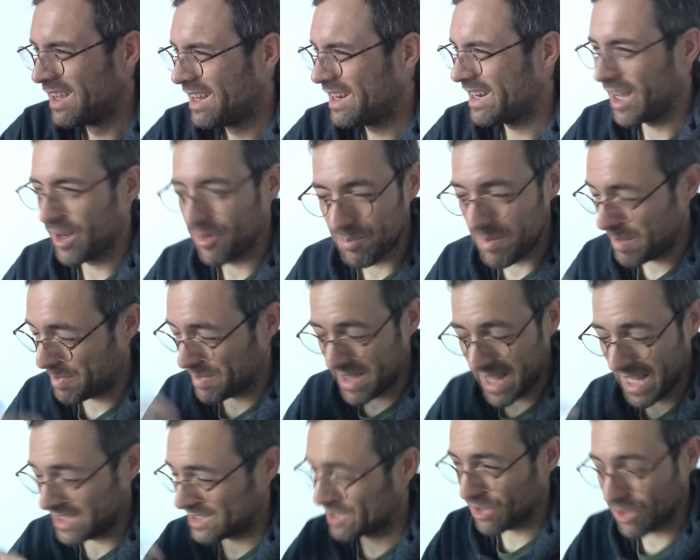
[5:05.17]
Now, maybe
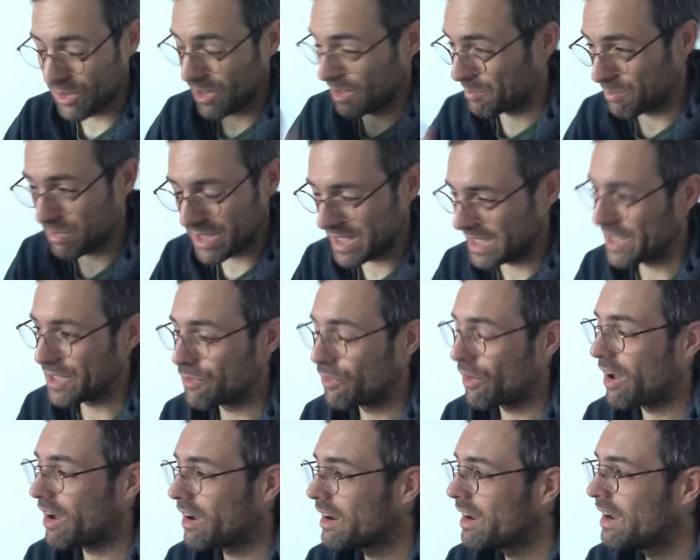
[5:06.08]
that's all completely
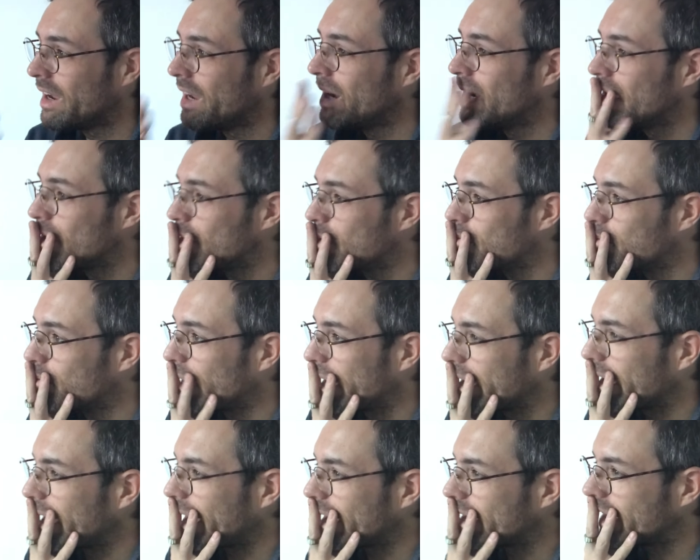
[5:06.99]
wrong,
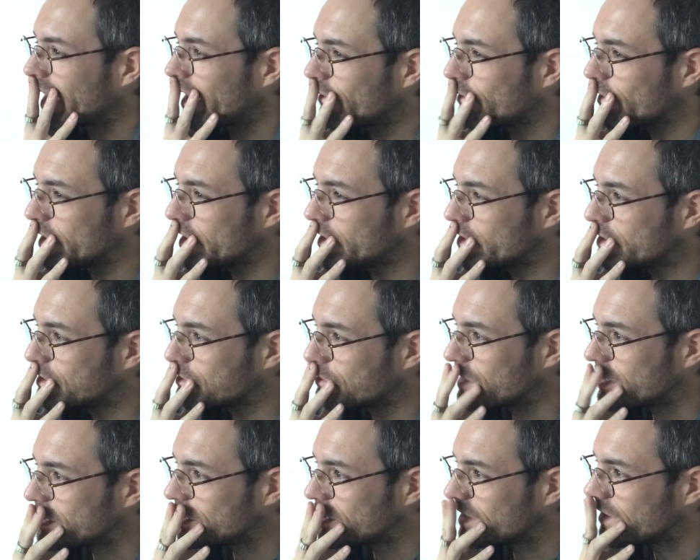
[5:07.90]
but I have the
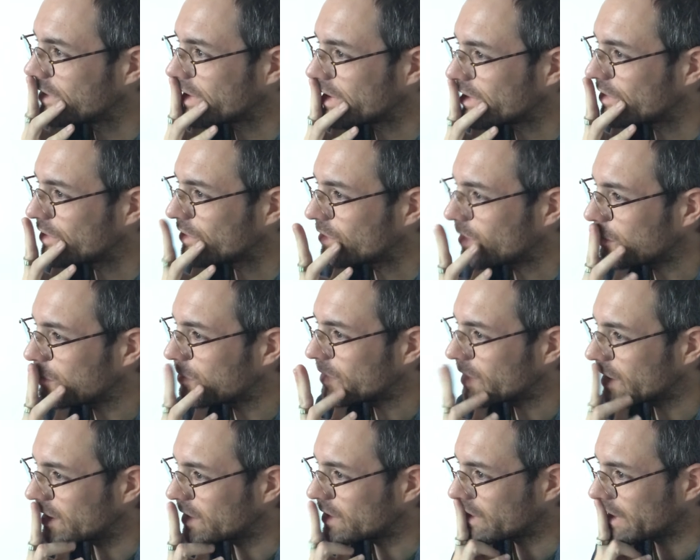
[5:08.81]
intuition that
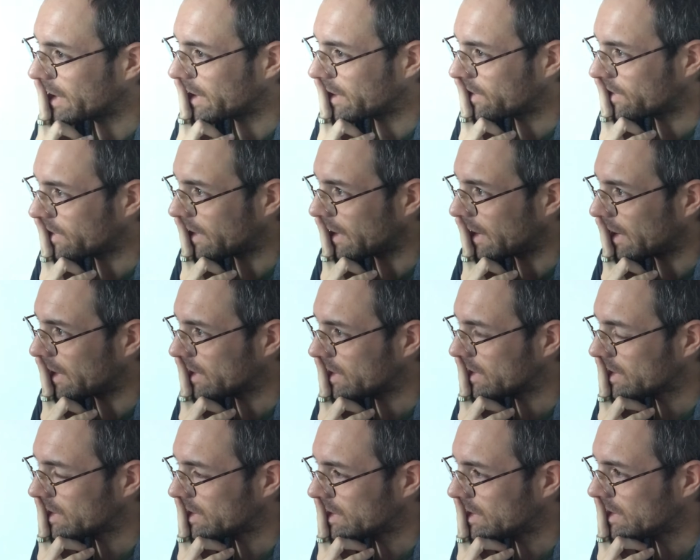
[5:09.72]
something like that
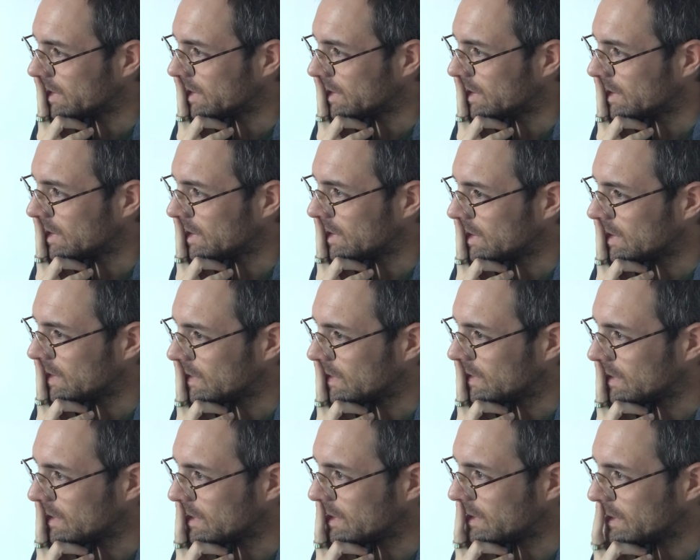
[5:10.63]

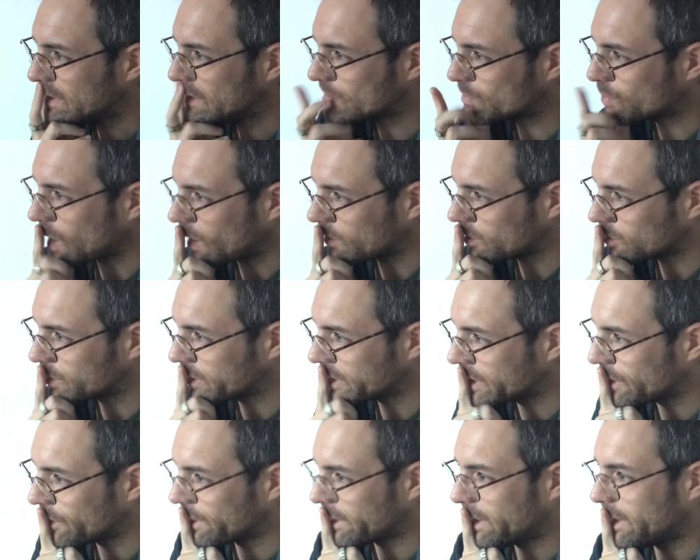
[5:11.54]
is probably
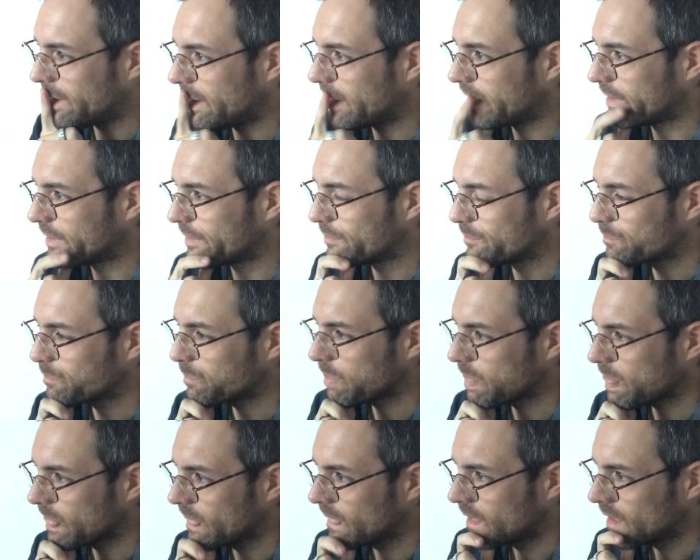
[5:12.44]
going on.
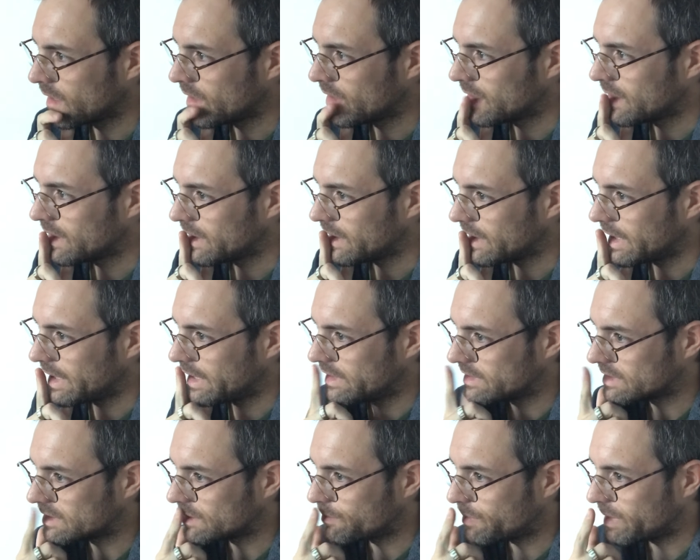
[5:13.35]
It
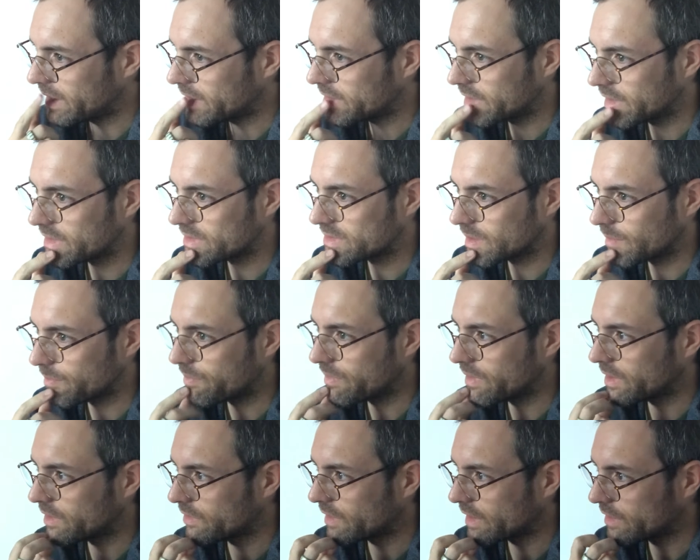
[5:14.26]
is depicting
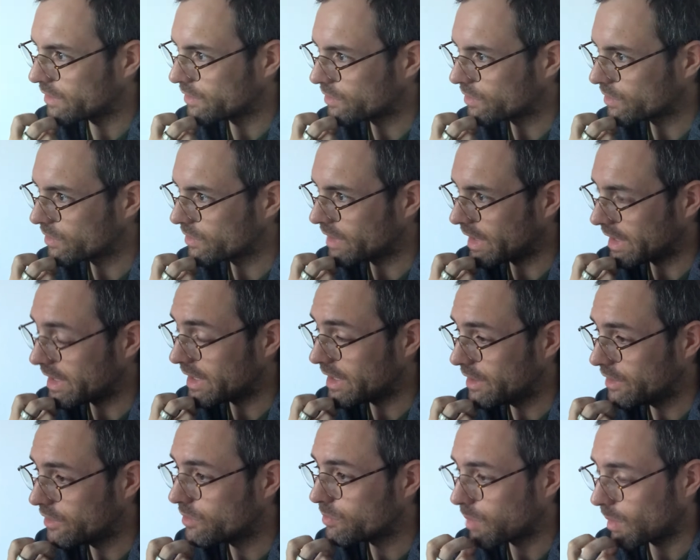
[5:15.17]
something that
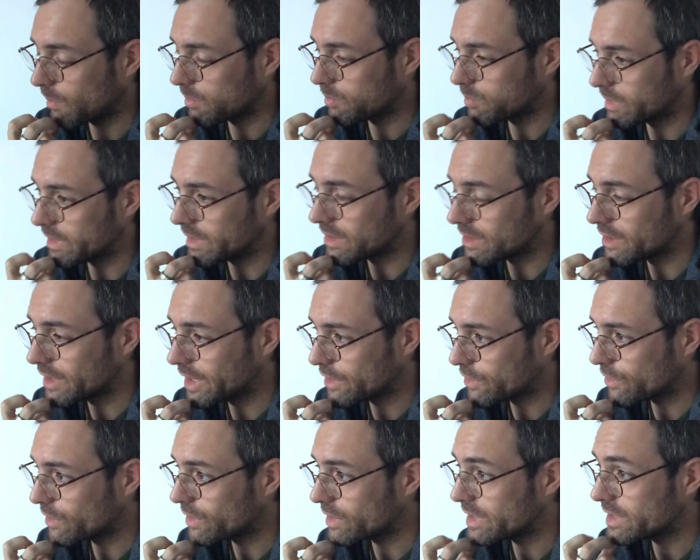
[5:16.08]
is probably
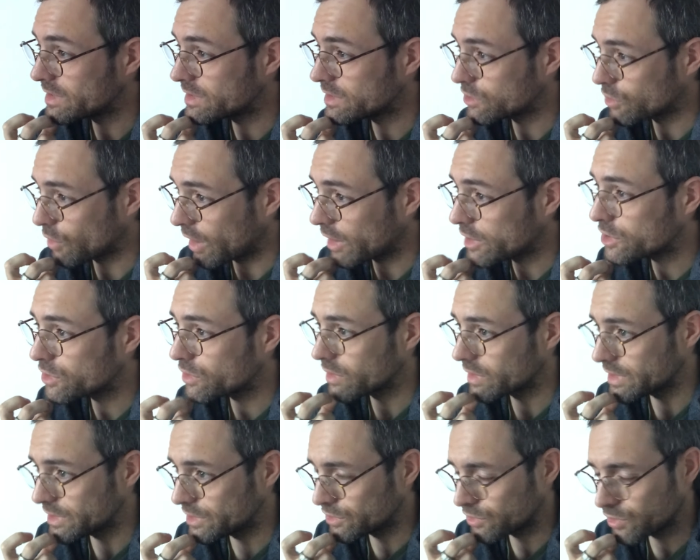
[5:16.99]
literally
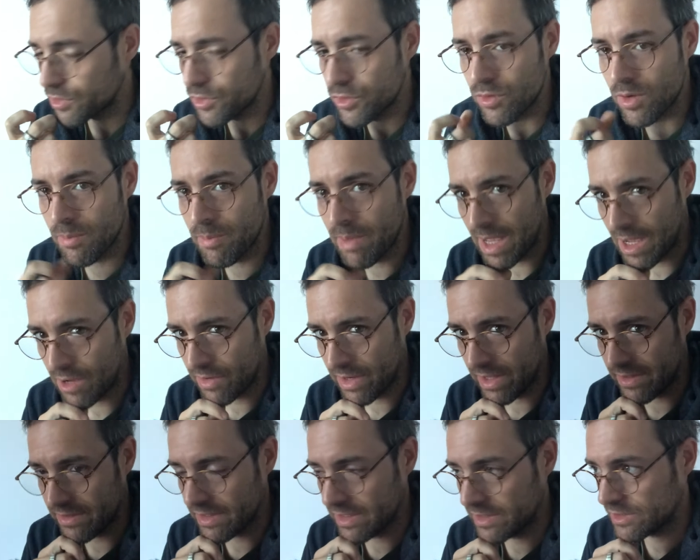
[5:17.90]
structurally true about
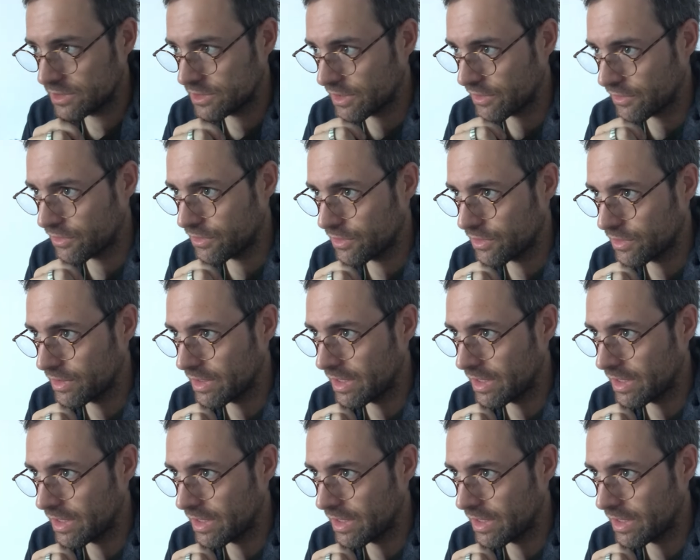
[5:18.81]
it. It's just